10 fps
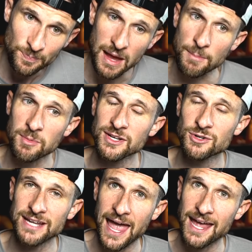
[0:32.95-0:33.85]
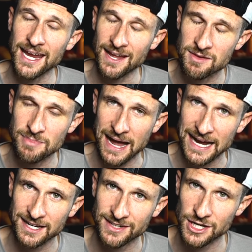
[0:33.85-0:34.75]
going to be doing a in the
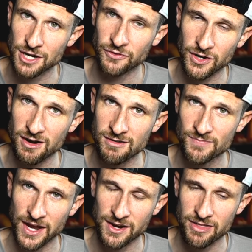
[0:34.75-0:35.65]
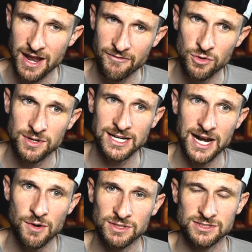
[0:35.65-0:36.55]
bag video for y'all. I know that everyone
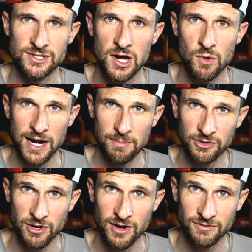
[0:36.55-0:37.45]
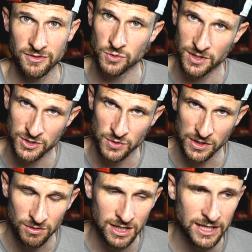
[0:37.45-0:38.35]
kind of wants to know what I'm throwing for
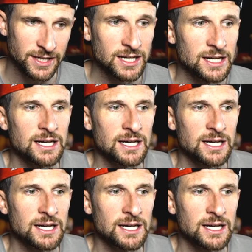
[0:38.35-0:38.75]
2021.